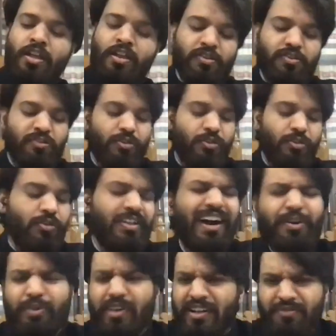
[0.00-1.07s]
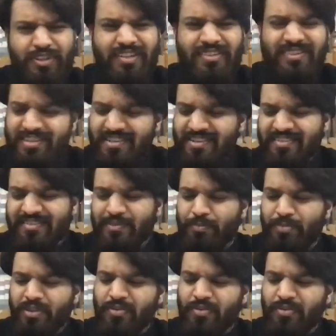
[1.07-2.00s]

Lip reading: So the outline for the session is simple.